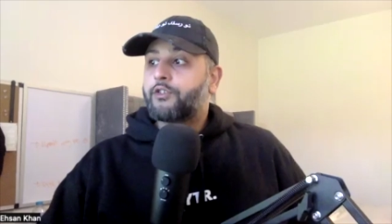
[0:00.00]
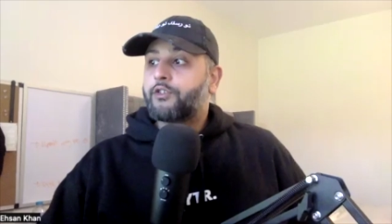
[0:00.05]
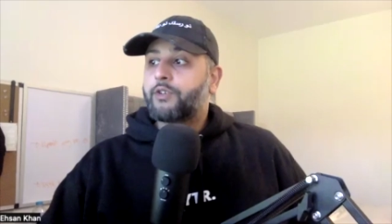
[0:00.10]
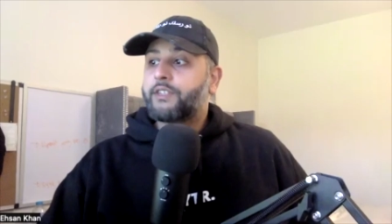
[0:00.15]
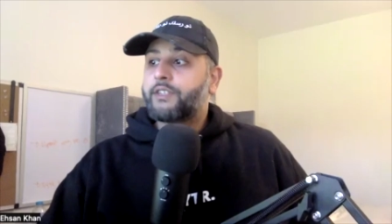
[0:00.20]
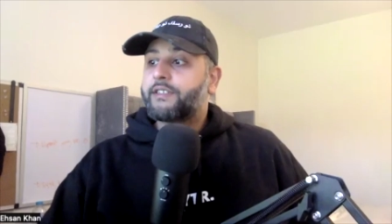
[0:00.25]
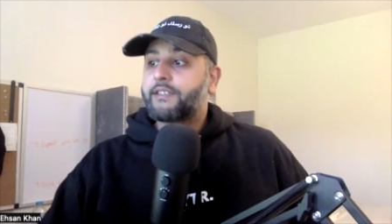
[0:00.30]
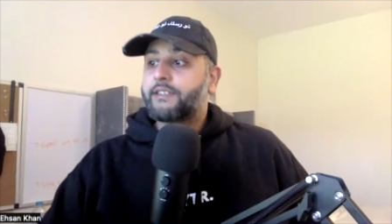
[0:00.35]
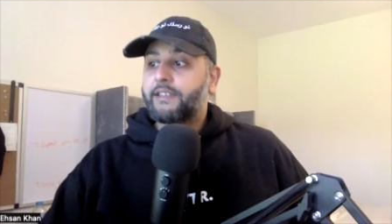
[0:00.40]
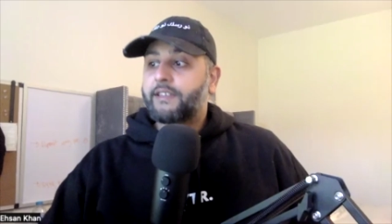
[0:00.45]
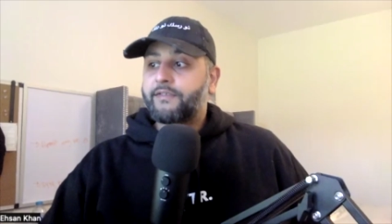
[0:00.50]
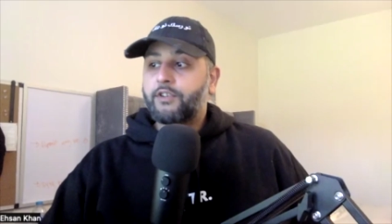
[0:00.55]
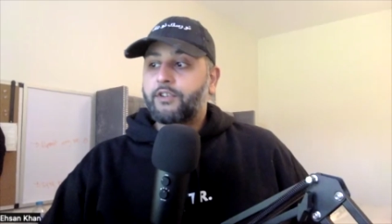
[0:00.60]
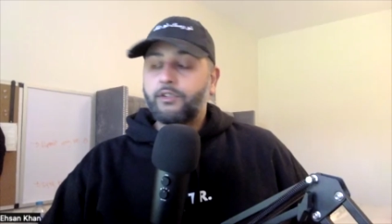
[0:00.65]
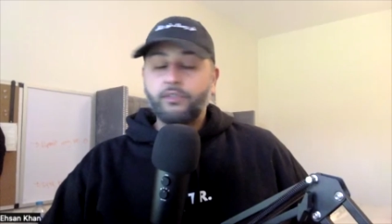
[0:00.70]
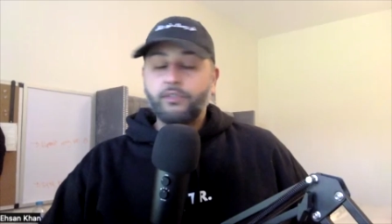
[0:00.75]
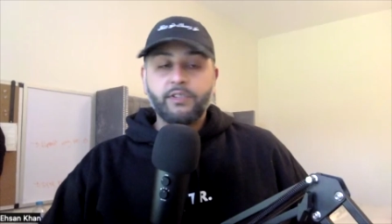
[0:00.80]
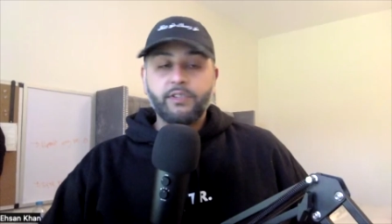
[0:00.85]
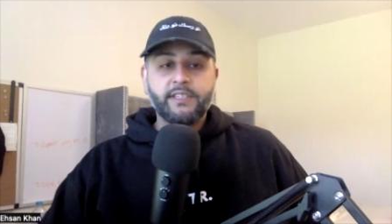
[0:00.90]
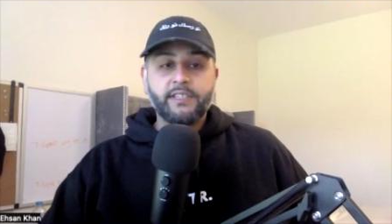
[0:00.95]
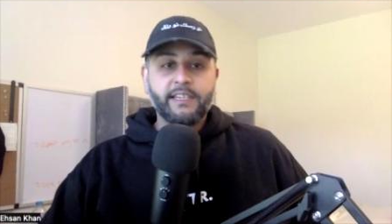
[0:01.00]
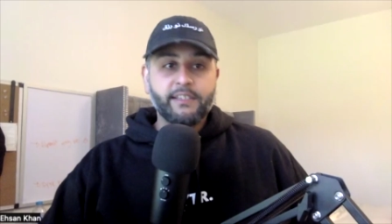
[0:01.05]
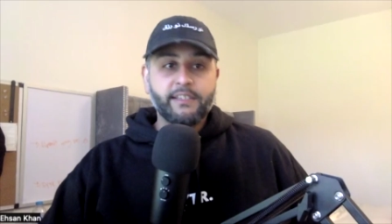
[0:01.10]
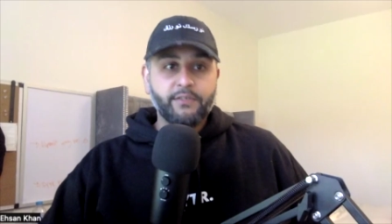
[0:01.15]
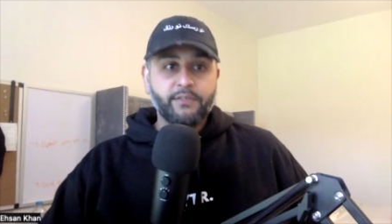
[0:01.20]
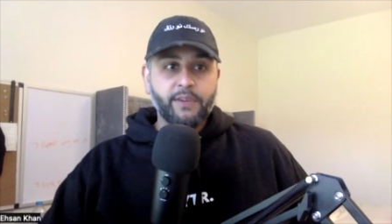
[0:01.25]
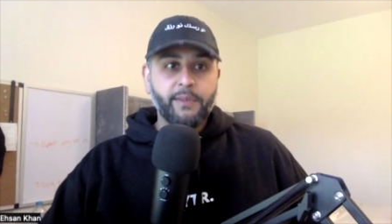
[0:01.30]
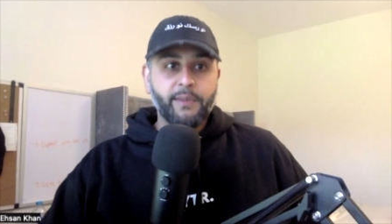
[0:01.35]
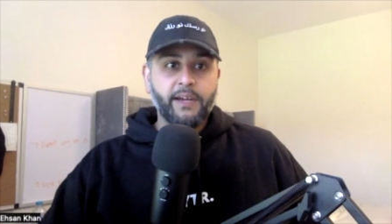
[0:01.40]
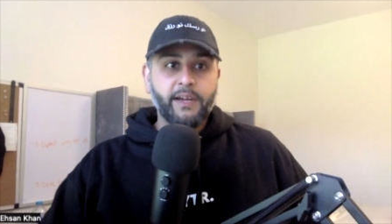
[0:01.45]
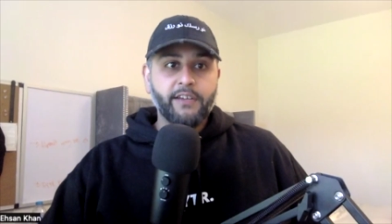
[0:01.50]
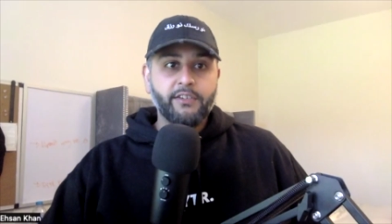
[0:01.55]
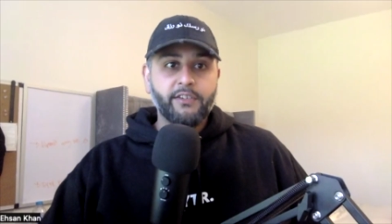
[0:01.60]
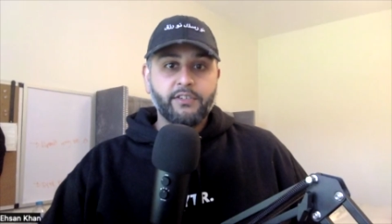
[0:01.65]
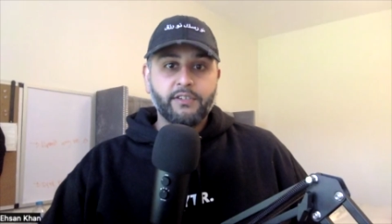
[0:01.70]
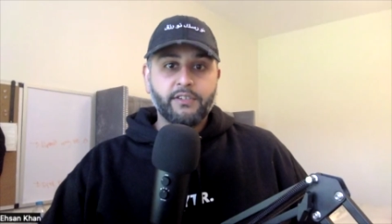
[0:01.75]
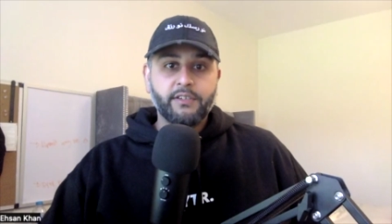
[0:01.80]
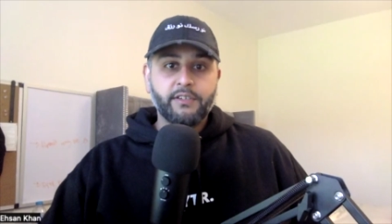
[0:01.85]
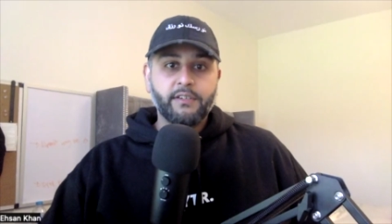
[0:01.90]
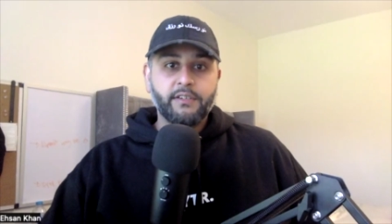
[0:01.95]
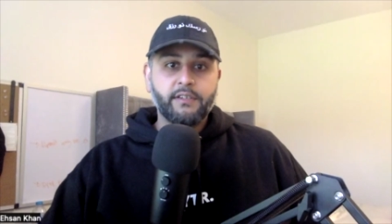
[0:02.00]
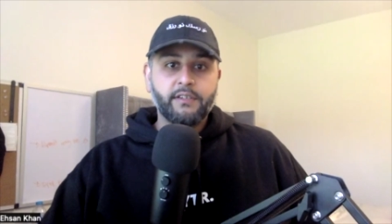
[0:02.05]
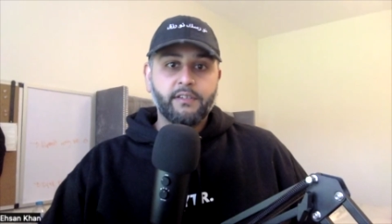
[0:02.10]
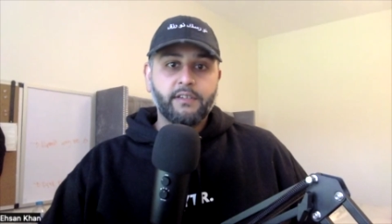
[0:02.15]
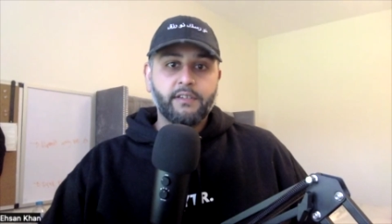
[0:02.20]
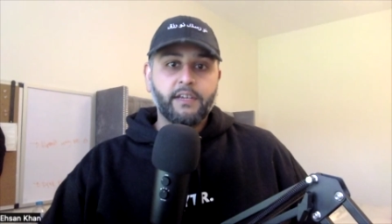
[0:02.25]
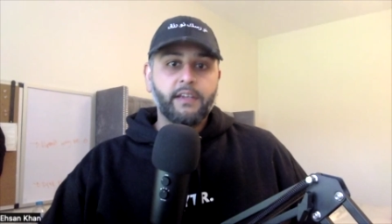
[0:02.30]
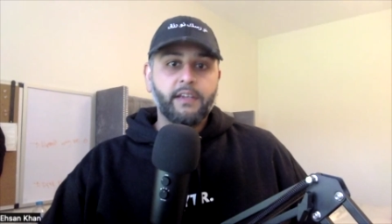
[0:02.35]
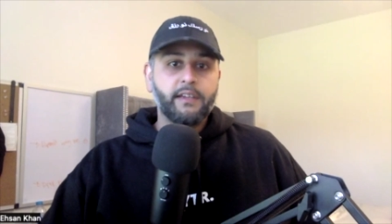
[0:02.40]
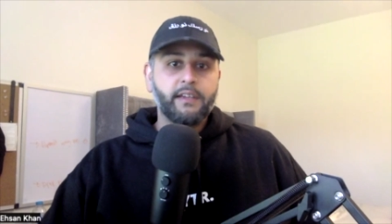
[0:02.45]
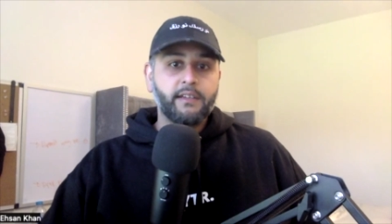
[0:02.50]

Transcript: Joyce, if Joe Joyce Putin takes a rematch, fight, Putin huh?